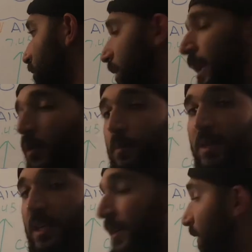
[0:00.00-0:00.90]
it would
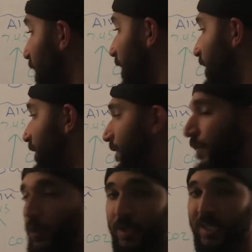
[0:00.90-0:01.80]
be
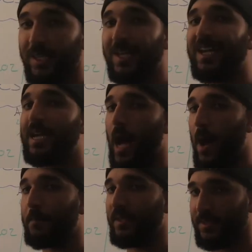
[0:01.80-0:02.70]
fully
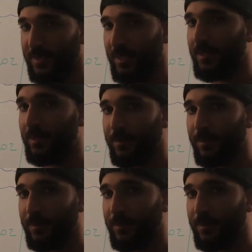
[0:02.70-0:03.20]
compensated.